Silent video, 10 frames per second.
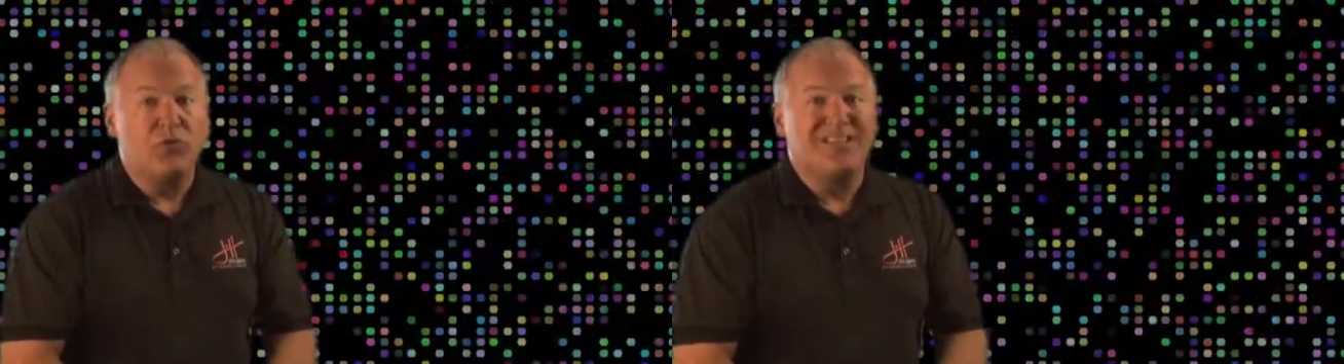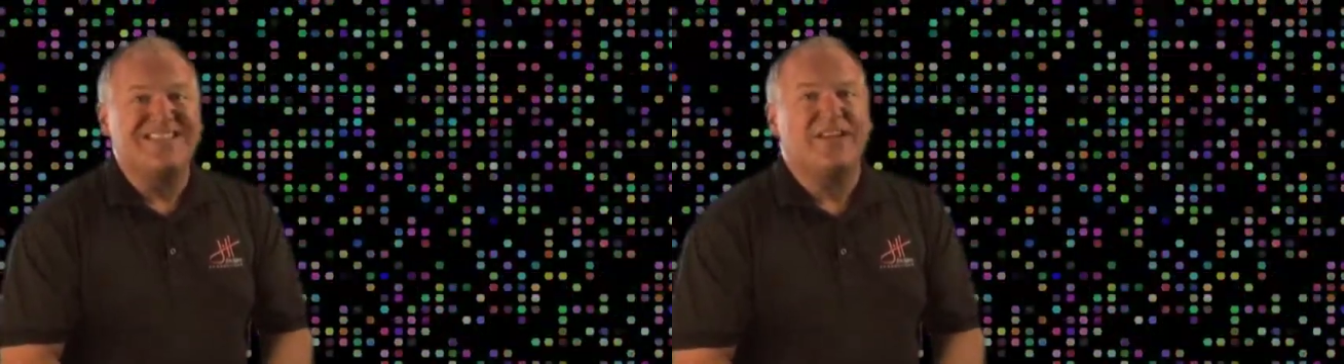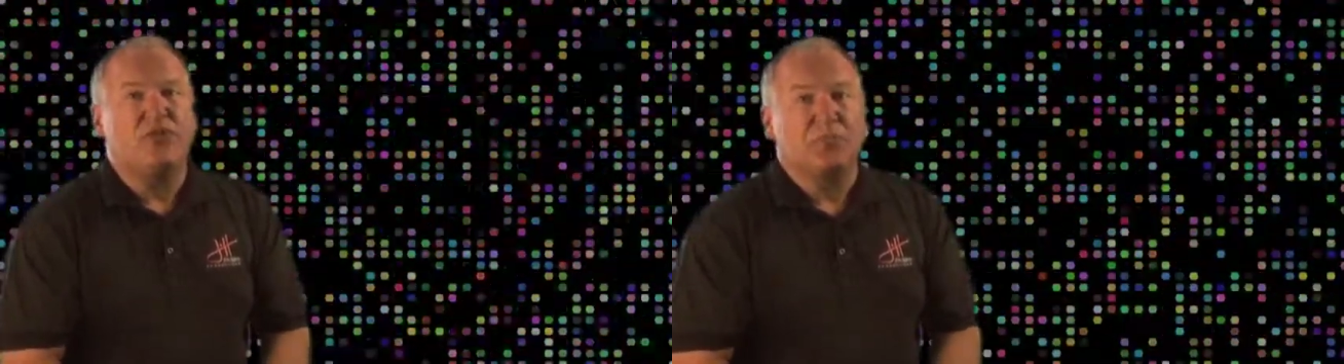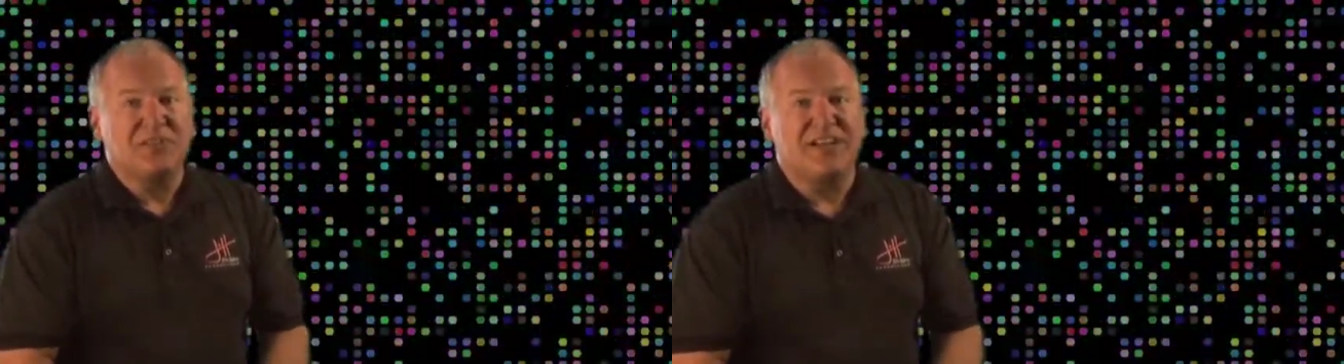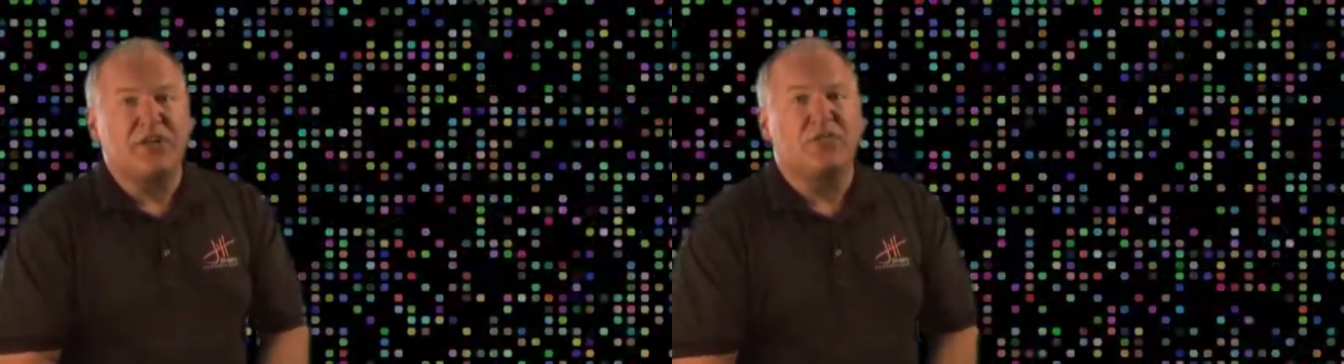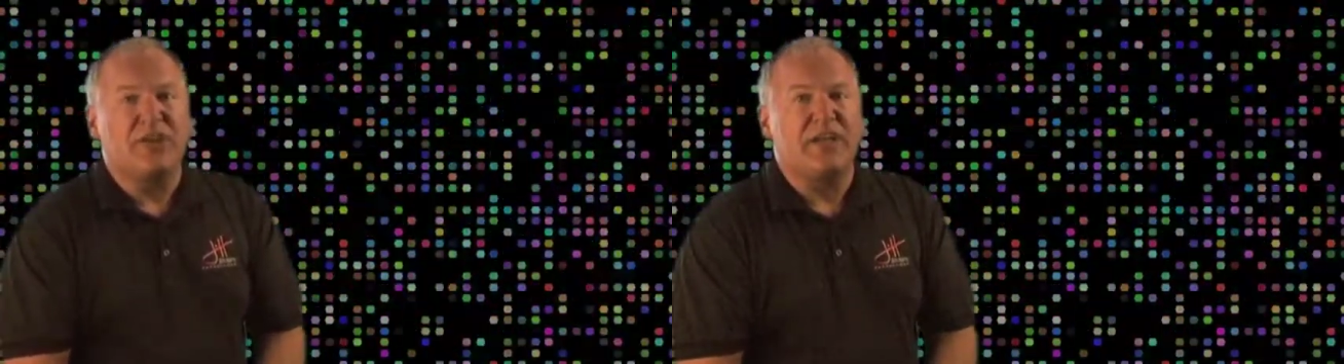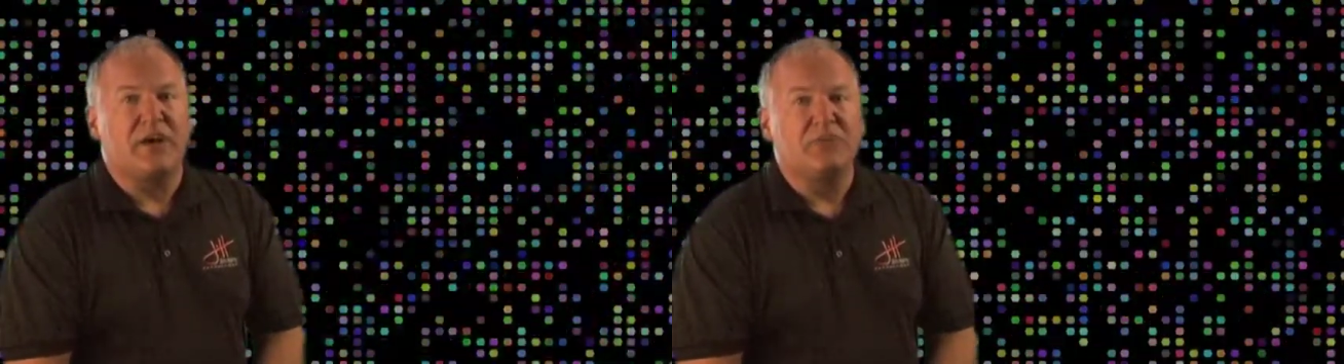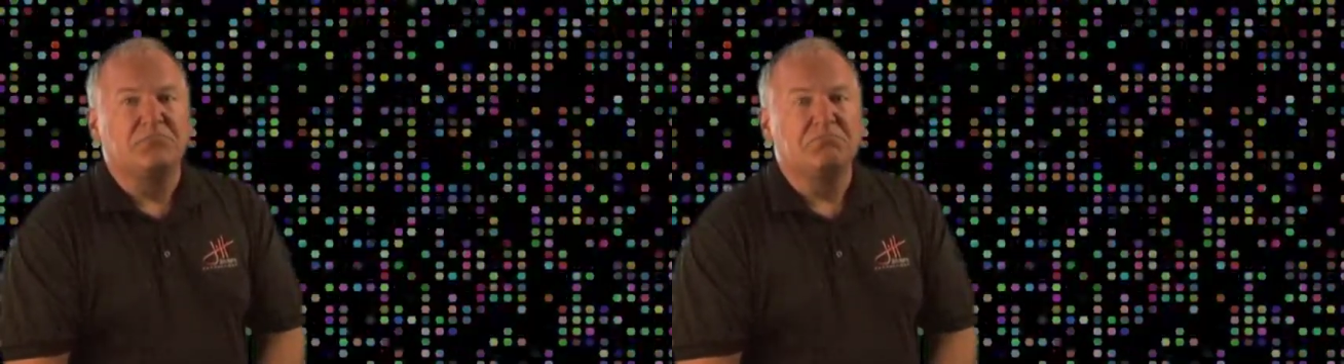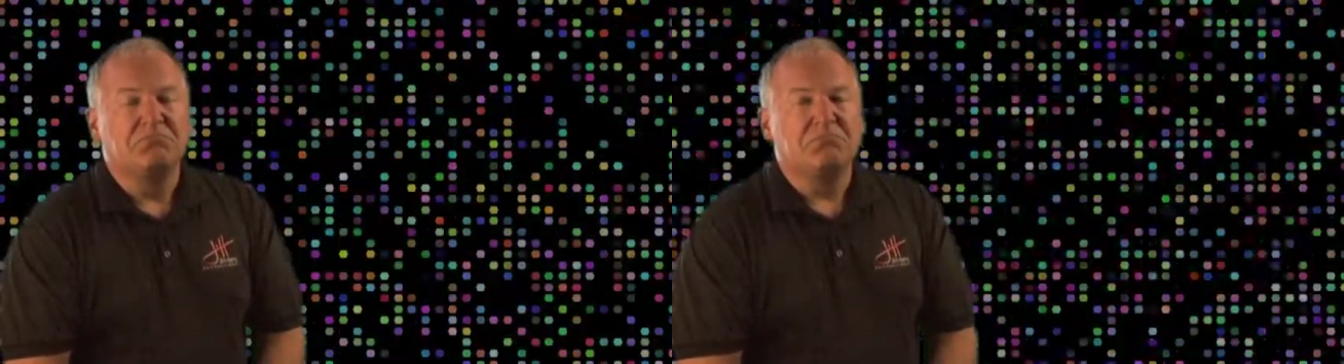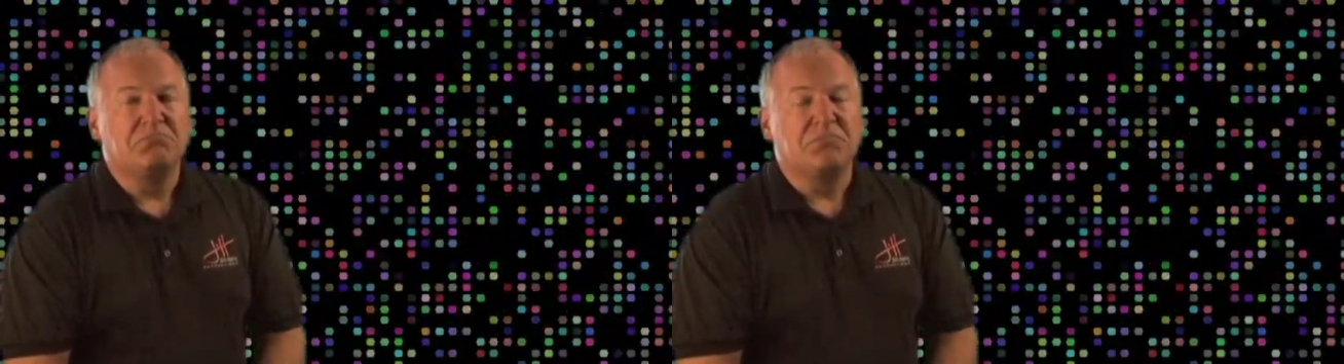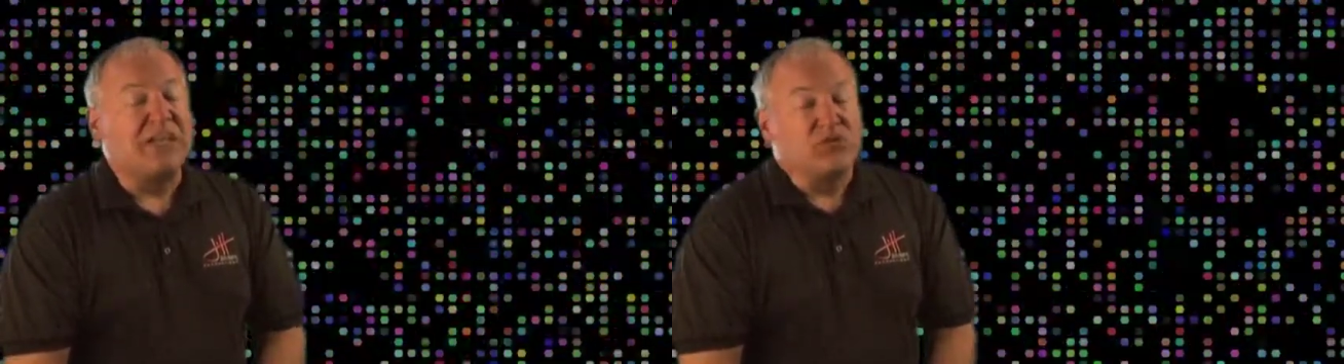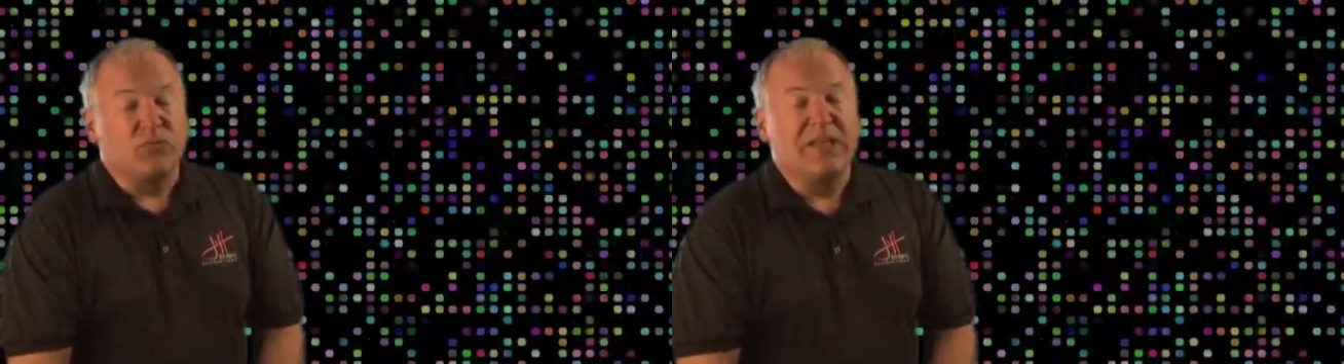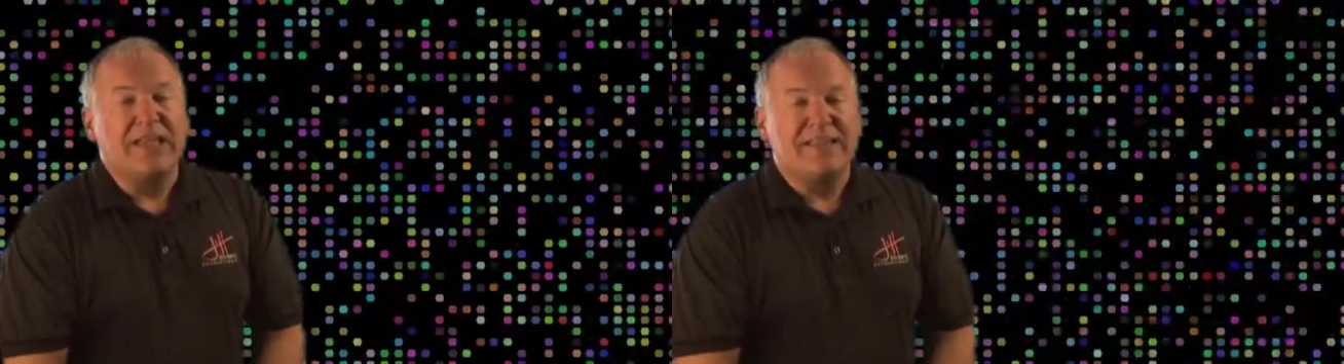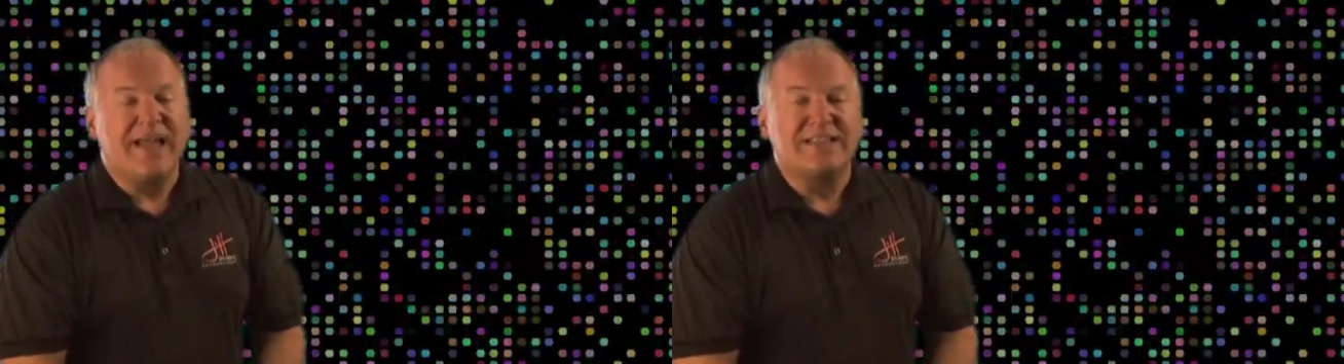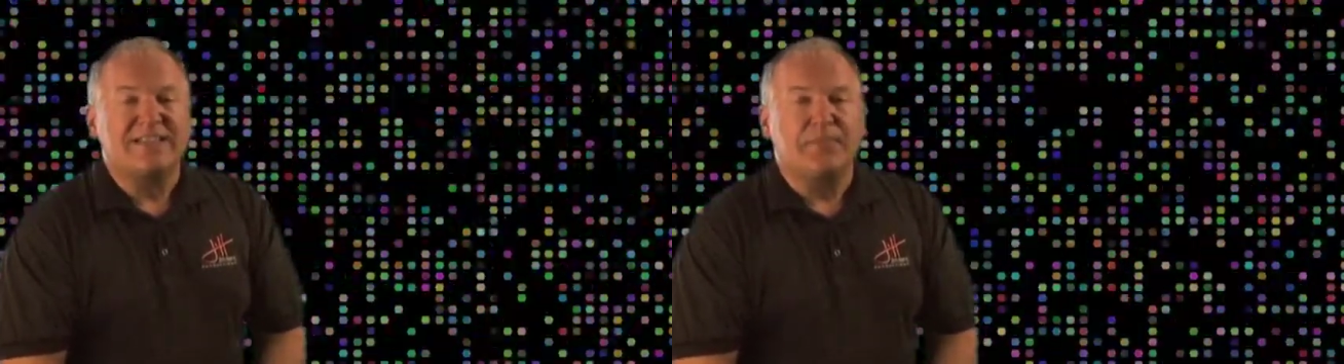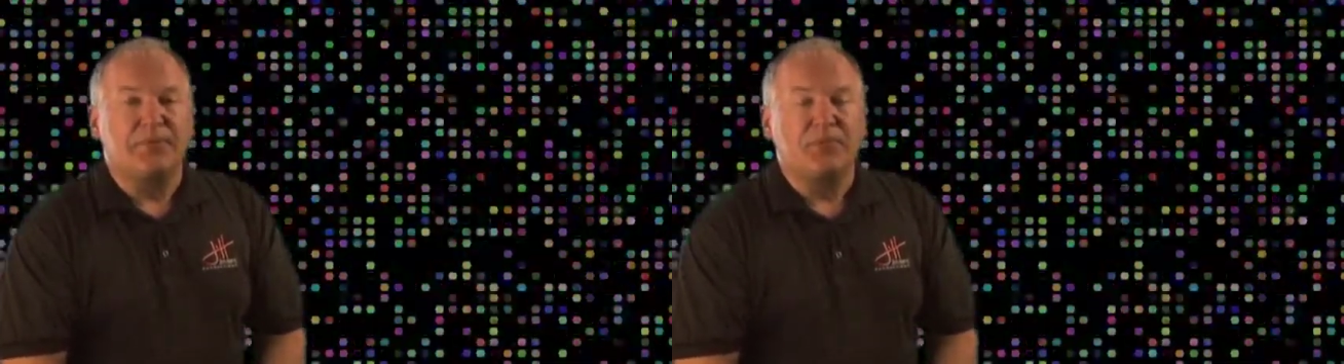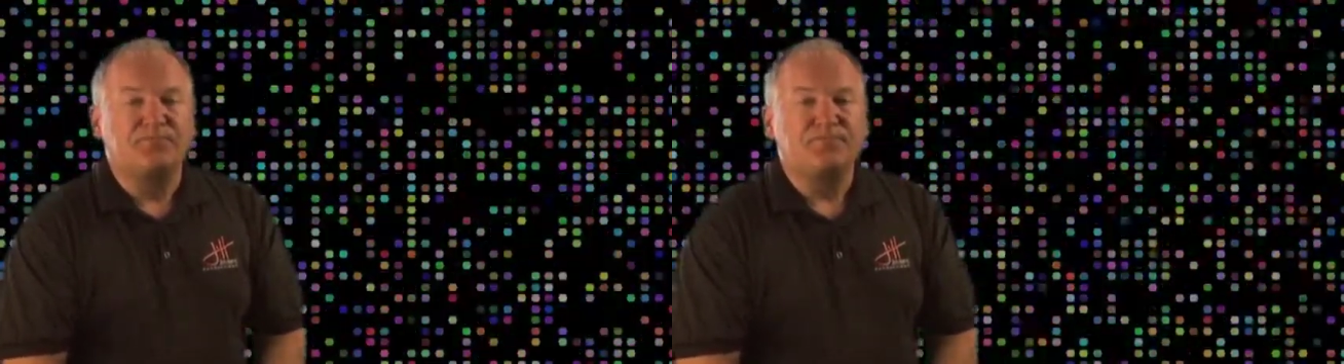you intend on presenting your video. It's really that simple.